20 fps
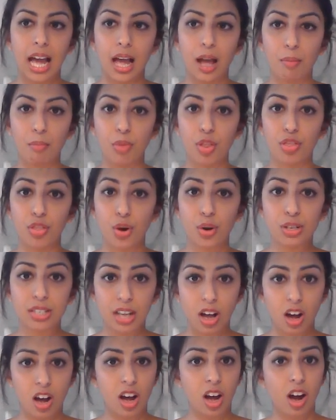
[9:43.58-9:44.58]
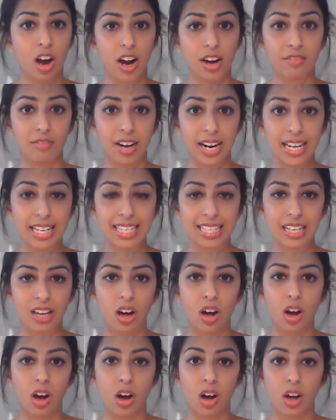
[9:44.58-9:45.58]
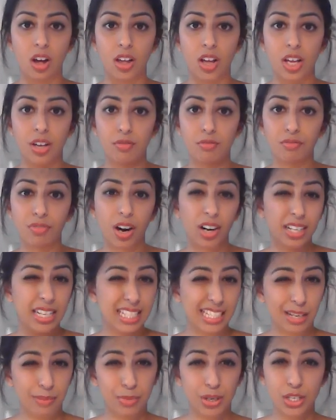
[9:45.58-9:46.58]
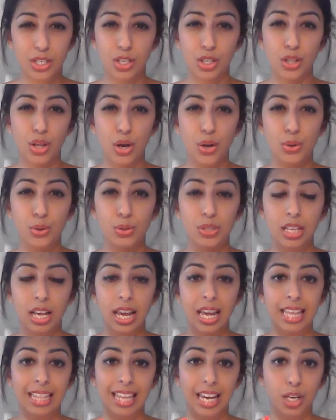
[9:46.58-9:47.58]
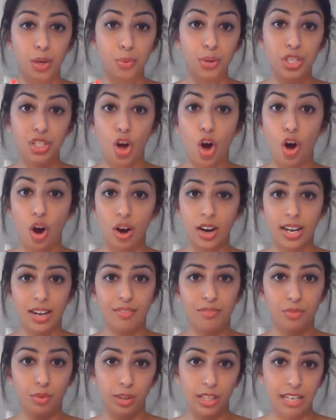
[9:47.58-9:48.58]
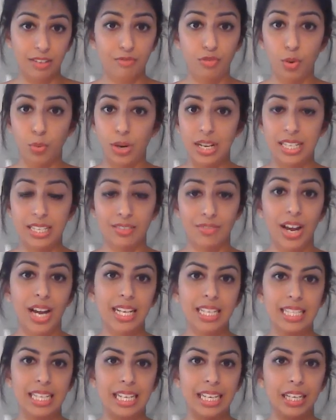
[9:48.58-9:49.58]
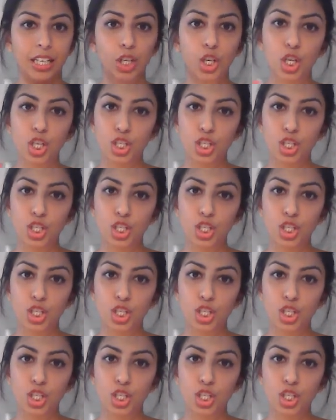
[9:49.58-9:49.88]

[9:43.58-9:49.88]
Those that are high risk are very similar to those that you would target for the influenza vaccine.